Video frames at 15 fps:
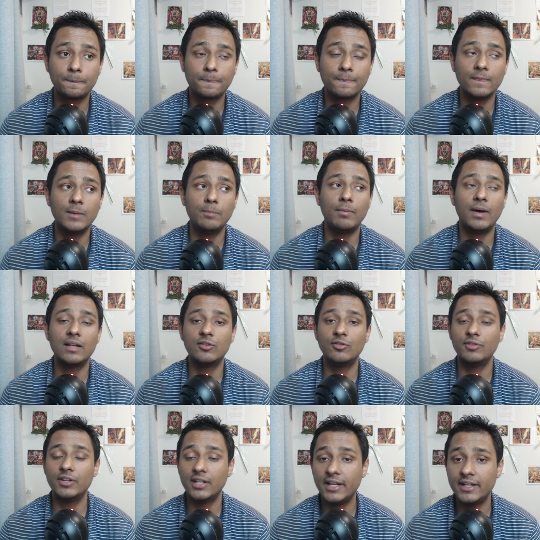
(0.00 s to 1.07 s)
the path of
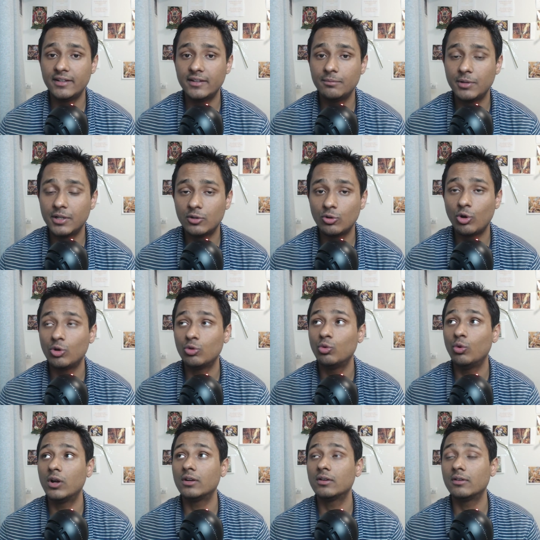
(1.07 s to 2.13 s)
enlightenment or who
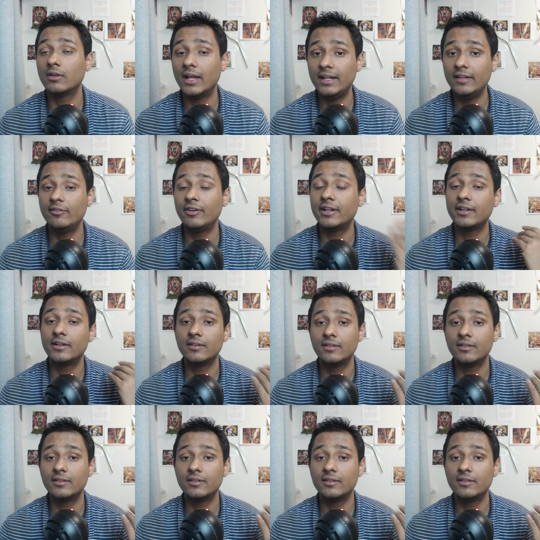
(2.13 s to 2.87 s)
are elevated